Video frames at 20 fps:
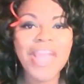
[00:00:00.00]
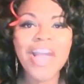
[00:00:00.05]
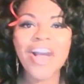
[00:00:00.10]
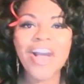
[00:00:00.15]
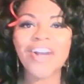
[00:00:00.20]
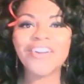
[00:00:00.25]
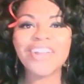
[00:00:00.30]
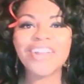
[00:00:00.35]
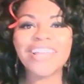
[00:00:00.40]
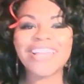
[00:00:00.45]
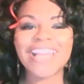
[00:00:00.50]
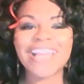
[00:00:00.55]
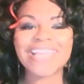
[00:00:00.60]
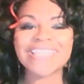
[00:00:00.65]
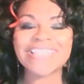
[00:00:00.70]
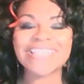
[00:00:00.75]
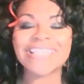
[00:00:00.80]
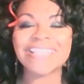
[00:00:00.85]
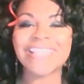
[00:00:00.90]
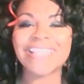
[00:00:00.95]
All right,
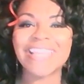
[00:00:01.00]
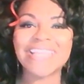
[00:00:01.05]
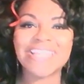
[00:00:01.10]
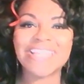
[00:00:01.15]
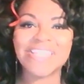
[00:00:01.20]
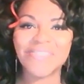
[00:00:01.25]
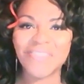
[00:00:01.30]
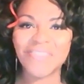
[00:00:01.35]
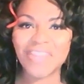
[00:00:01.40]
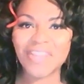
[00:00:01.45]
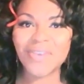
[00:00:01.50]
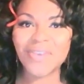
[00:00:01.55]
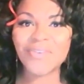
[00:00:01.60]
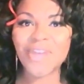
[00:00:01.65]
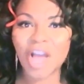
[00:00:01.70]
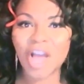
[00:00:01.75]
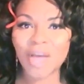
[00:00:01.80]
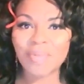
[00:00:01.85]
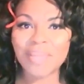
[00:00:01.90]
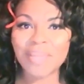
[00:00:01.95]
guys, like this video,
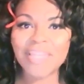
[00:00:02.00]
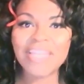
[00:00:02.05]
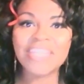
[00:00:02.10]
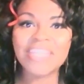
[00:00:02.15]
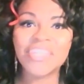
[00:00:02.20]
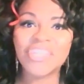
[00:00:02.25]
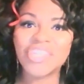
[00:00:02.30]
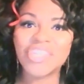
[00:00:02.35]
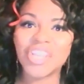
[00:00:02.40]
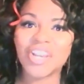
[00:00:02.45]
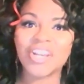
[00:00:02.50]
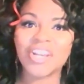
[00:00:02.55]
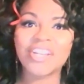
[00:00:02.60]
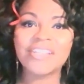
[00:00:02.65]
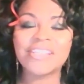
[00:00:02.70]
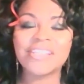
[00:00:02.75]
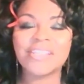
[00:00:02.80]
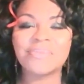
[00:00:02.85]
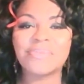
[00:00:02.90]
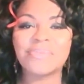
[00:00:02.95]
comment, share,
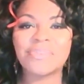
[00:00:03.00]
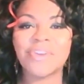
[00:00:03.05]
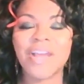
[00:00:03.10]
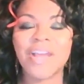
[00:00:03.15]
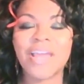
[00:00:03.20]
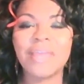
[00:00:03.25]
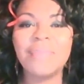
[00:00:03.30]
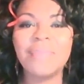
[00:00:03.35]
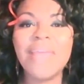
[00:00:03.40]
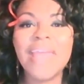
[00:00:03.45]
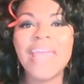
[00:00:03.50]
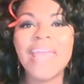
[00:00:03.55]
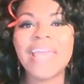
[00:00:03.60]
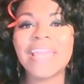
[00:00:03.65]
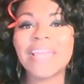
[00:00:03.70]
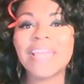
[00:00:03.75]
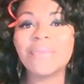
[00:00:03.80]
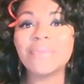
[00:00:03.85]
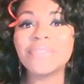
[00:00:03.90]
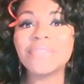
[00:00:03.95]
subscribe, and
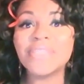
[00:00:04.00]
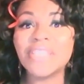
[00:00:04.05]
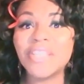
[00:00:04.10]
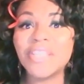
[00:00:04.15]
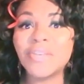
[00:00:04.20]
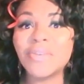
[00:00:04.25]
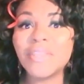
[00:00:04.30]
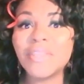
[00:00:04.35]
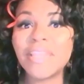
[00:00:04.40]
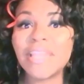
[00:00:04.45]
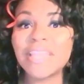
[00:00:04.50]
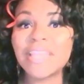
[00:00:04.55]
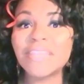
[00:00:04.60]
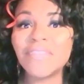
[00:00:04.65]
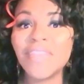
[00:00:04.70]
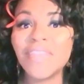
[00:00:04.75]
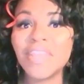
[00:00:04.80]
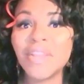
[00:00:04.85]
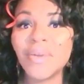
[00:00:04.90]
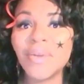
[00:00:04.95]
I will see you in the next
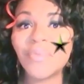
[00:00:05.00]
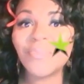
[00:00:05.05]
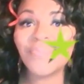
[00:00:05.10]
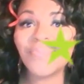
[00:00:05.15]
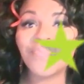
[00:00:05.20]
video.